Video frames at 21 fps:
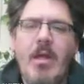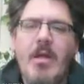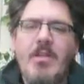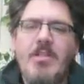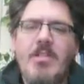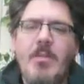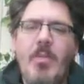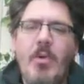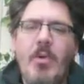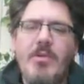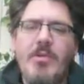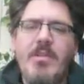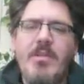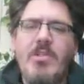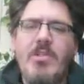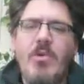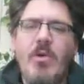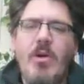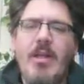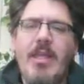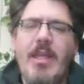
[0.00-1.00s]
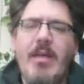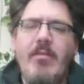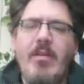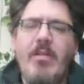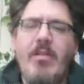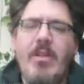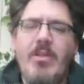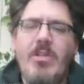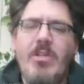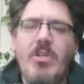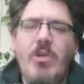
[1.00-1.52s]
Suppose that you are given
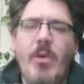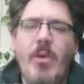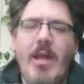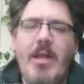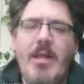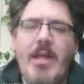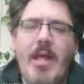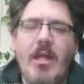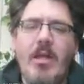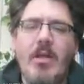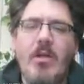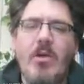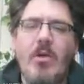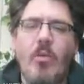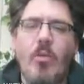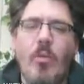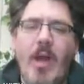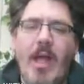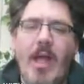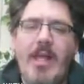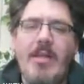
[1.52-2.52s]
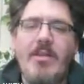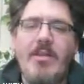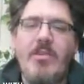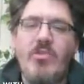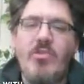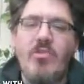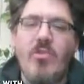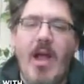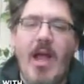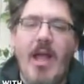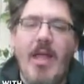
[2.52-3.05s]
the two identical right
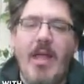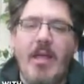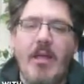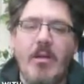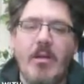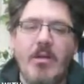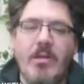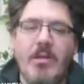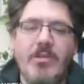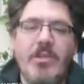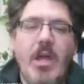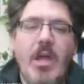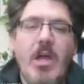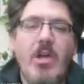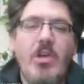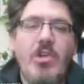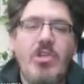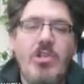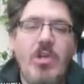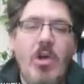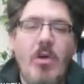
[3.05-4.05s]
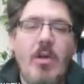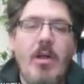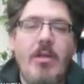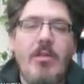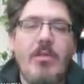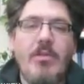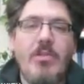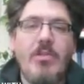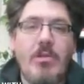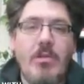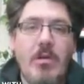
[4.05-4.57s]
triangles shown on
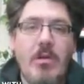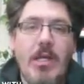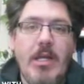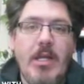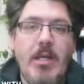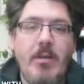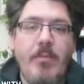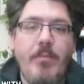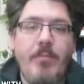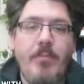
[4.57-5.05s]
the screen.